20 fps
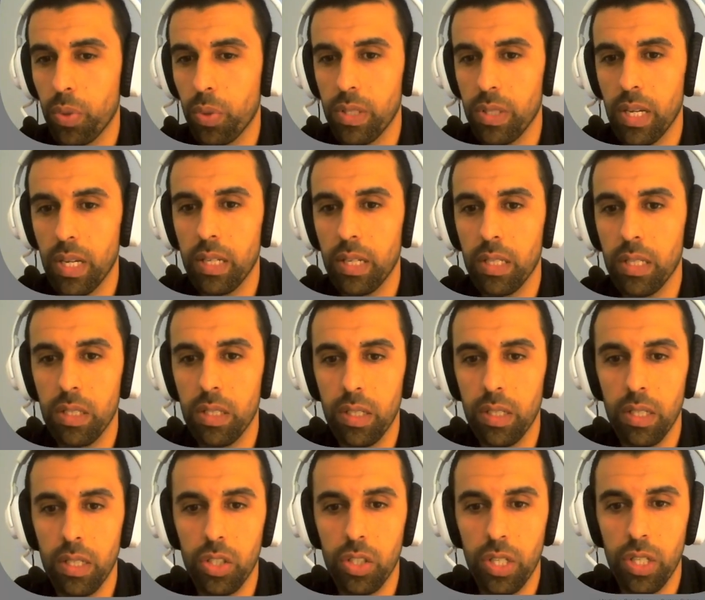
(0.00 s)
press add
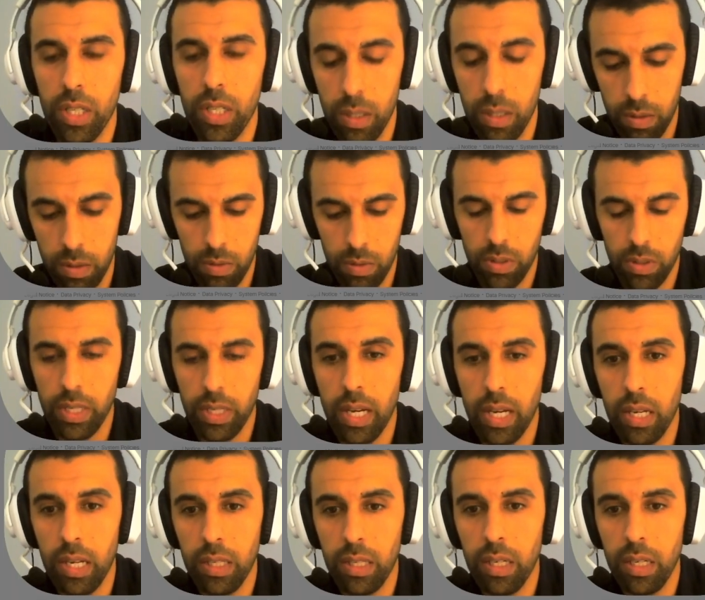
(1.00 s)
SSH key. I'm going to
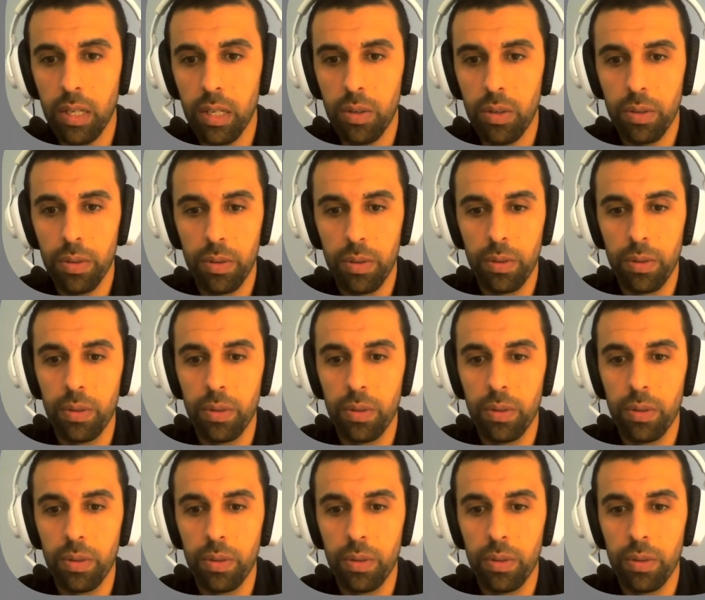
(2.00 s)
add it here.